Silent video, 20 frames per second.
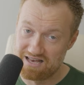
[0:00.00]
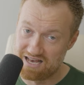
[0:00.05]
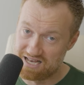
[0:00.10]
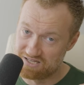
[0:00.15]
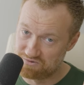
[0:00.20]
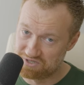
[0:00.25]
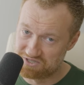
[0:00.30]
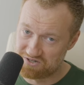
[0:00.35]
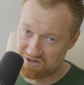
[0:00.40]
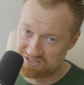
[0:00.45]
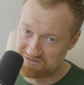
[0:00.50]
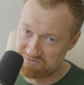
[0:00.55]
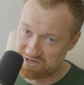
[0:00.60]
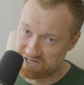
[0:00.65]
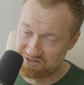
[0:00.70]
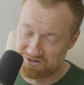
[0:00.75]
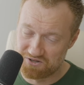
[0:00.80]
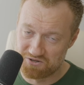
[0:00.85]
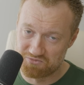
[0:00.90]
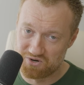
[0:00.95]
As we talked about
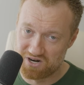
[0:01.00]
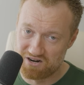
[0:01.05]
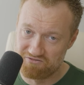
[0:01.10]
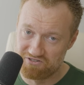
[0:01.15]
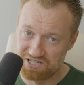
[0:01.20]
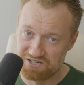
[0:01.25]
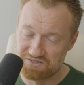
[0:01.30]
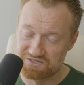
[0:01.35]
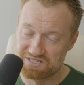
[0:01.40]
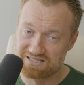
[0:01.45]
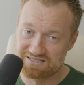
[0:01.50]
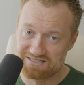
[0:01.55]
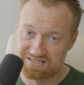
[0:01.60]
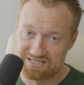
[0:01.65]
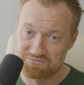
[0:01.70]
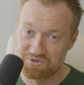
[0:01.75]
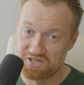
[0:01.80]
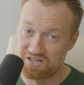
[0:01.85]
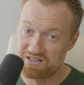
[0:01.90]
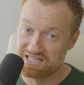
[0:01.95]
in all the prior videos, it's
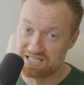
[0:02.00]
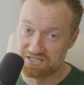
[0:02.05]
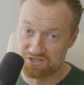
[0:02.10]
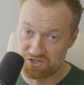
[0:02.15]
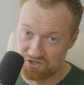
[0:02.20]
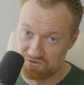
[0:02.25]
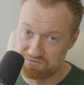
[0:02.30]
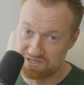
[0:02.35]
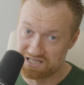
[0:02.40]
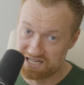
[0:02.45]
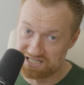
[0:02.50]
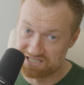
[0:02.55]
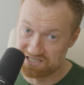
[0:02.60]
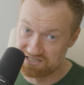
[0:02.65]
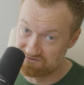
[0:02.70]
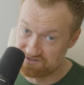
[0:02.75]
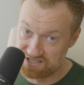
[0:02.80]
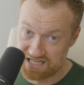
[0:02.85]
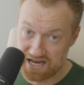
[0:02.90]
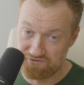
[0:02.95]
simply the accumulation
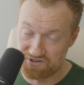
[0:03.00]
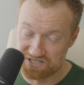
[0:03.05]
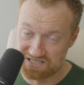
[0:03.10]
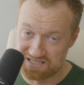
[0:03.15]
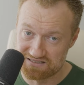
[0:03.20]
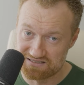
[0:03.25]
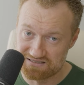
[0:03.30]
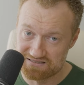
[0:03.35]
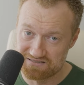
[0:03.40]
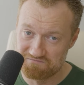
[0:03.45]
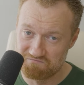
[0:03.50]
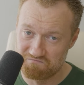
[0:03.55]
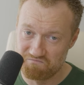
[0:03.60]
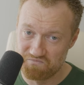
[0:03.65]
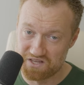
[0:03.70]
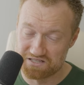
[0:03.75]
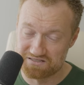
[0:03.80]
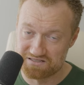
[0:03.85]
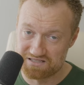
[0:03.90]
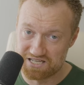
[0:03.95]
of deficits.
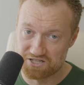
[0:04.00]
It's the